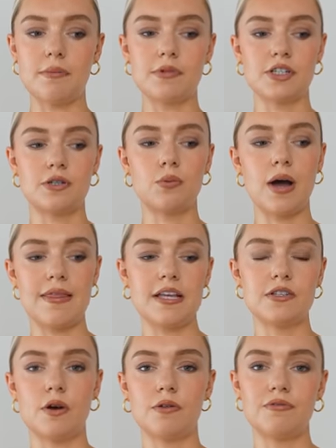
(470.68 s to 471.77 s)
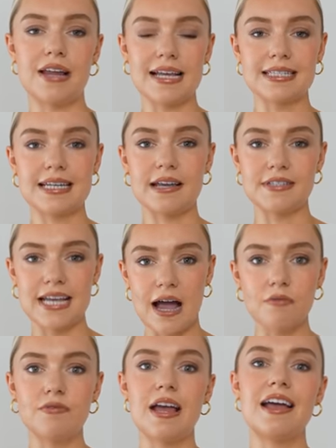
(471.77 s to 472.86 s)
just to wear these gold flats gives the
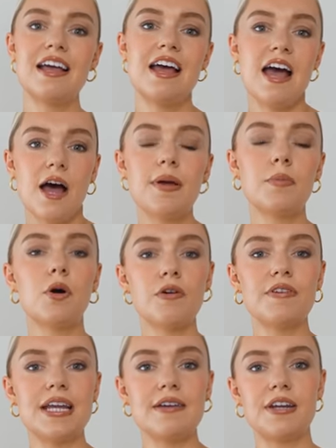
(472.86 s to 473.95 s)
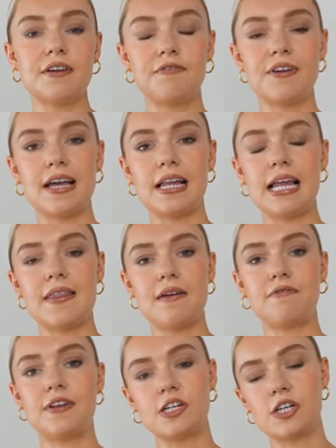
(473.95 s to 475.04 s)
outfit a bit more of an evening feel. And
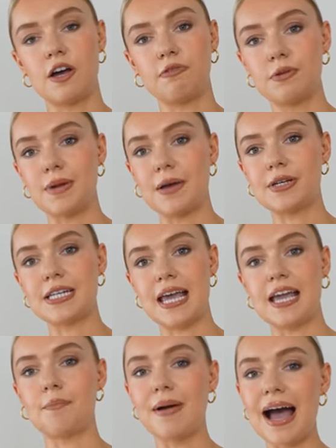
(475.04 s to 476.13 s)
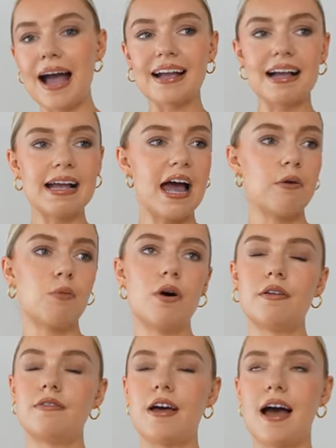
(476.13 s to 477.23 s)
then finish off with my Bottega bag. Again,
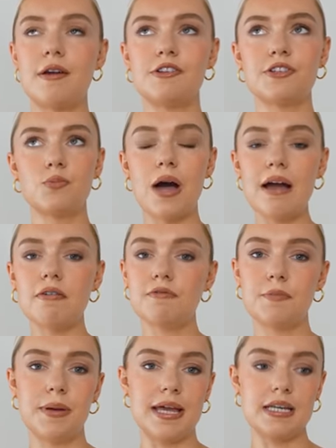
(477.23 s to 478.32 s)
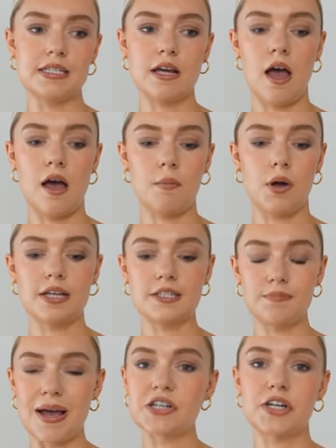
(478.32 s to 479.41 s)
one that I just wear on repeat,
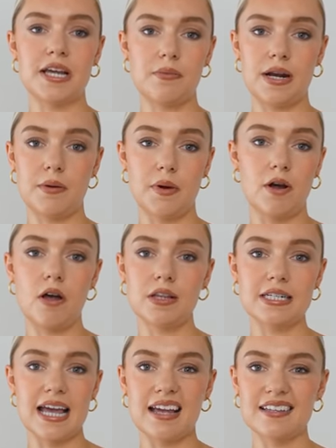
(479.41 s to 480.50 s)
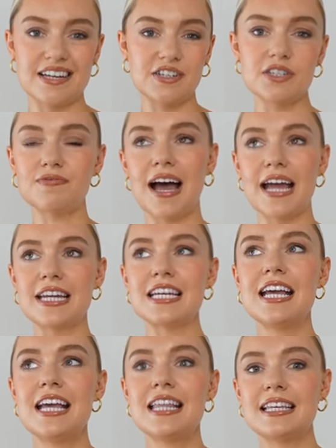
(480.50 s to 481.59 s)
especially when I'm on holiday, because I just find
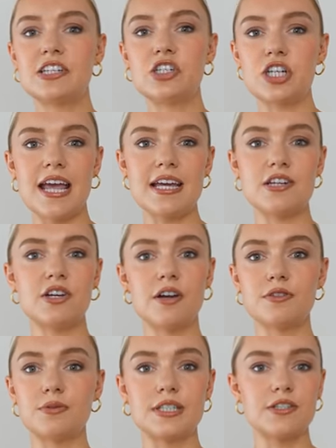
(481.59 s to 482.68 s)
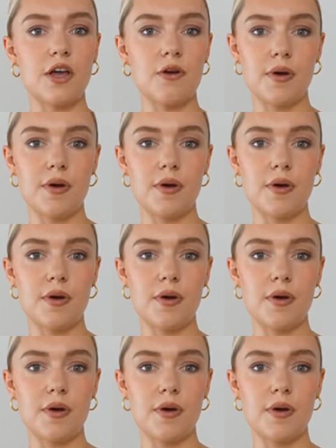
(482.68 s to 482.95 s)
this shade goes with so